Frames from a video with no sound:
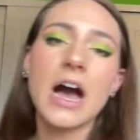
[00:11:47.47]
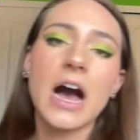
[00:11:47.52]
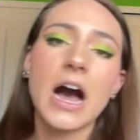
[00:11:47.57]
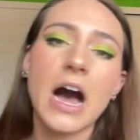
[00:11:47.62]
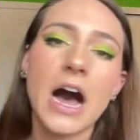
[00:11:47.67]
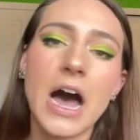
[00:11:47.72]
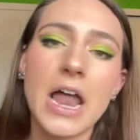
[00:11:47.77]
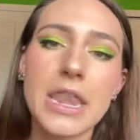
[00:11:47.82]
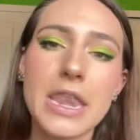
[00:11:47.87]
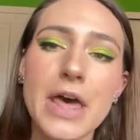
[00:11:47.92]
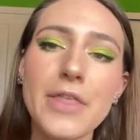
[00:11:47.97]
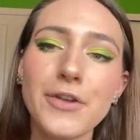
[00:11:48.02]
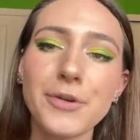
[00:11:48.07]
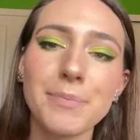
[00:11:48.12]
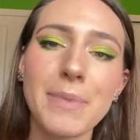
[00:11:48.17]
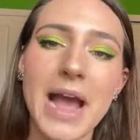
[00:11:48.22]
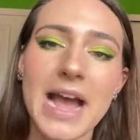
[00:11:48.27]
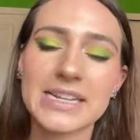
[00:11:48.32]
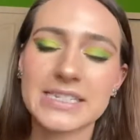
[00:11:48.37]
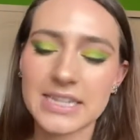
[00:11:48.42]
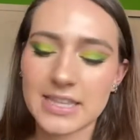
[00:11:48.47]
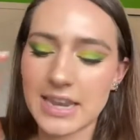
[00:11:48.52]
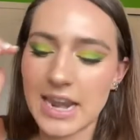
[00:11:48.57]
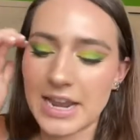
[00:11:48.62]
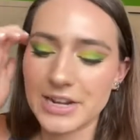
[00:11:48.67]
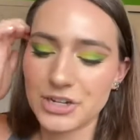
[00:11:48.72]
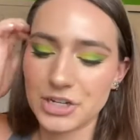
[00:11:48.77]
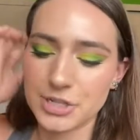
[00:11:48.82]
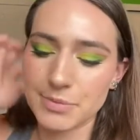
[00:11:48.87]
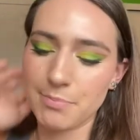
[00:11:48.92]
another mask that I
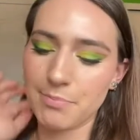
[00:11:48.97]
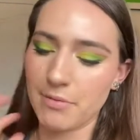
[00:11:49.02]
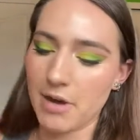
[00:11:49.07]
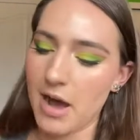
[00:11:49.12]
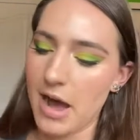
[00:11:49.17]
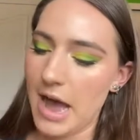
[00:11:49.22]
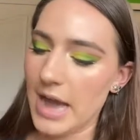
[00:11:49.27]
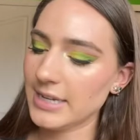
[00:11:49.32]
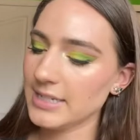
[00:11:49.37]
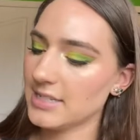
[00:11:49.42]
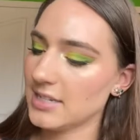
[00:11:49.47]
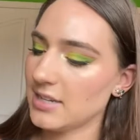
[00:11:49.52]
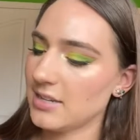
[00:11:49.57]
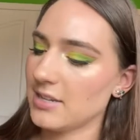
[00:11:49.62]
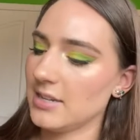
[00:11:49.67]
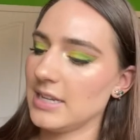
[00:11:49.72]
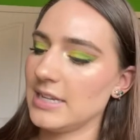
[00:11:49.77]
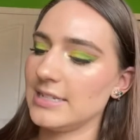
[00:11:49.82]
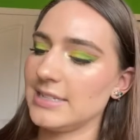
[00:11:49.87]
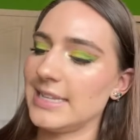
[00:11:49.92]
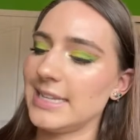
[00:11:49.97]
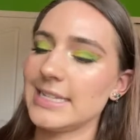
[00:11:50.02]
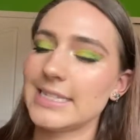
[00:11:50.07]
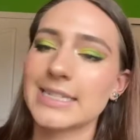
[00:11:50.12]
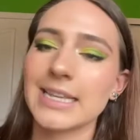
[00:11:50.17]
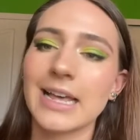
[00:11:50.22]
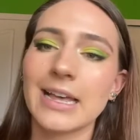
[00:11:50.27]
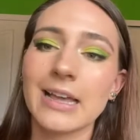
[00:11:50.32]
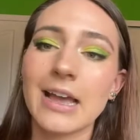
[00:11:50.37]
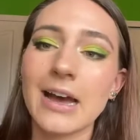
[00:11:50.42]
just bought is this
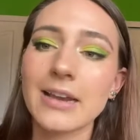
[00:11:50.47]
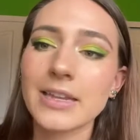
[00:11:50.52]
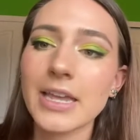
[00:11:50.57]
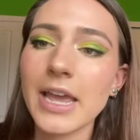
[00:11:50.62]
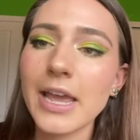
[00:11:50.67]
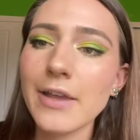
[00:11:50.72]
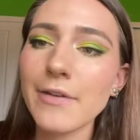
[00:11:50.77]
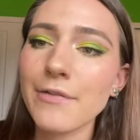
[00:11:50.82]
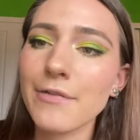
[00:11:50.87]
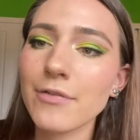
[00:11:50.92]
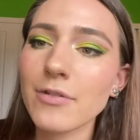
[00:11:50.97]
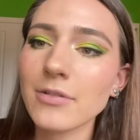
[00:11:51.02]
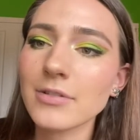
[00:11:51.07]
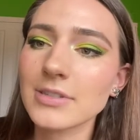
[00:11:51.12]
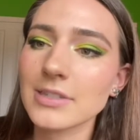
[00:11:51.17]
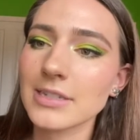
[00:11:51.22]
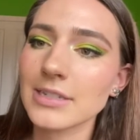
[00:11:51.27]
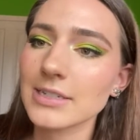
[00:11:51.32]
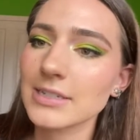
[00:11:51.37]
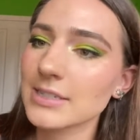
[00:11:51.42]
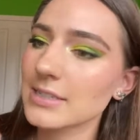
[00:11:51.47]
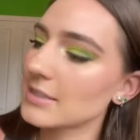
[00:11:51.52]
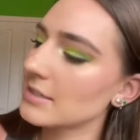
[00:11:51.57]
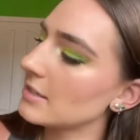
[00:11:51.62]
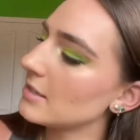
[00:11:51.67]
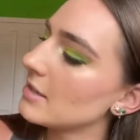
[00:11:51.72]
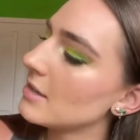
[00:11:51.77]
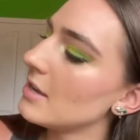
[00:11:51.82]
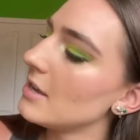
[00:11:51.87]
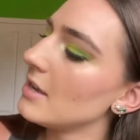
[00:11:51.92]
Garnier Fructis
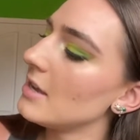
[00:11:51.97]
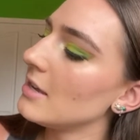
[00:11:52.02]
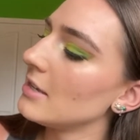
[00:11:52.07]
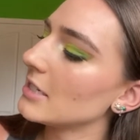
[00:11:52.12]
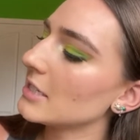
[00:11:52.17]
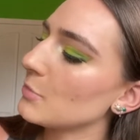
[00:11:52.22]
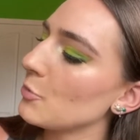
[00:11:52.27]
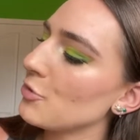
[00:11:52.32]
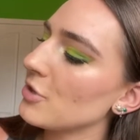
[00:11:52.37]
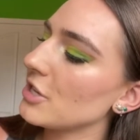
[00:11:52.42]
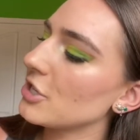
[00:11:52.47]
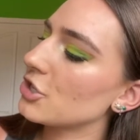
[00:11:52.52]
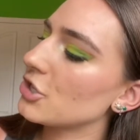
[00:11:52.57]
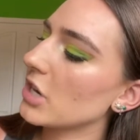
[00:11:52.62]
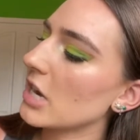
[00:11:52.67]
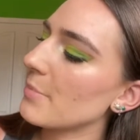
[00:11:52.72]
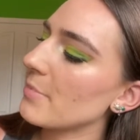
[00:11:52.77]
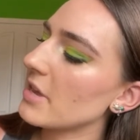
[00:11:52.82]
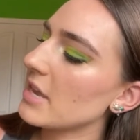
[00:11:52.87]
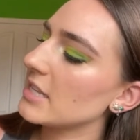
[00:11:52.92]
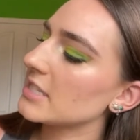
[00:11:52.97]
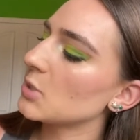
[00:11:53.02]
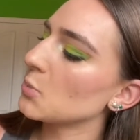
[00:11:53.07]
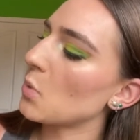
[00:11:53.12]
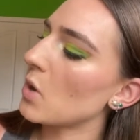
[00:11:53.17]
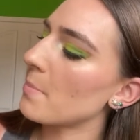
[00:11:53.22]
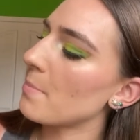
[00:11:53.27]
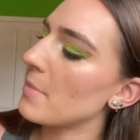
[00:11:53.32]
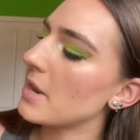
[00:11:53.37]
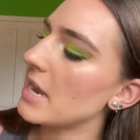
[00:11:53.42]
smoothing treatment. It's a
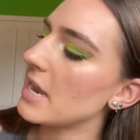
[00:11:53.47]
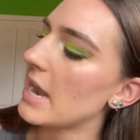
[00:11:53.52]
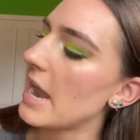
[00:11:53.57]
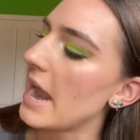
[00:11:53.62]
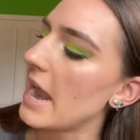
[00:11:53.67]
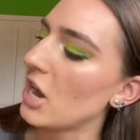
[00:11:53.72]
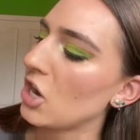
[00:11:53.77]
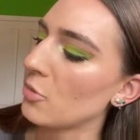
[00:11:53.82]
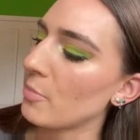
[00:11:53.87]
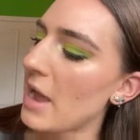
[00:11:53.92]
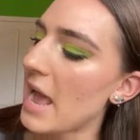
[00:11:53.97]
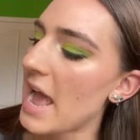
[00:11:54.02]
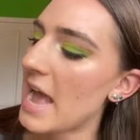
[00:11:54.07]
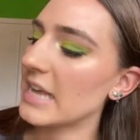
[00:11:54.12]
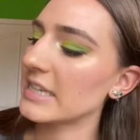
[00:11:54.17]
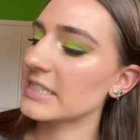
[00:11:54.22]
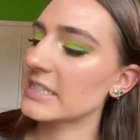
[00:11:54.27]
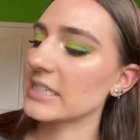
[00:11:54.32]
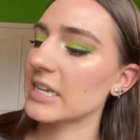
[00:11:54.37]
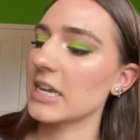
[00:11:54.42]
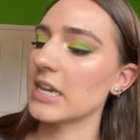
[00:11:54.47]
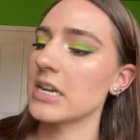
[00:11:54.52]
1-minute hair mask.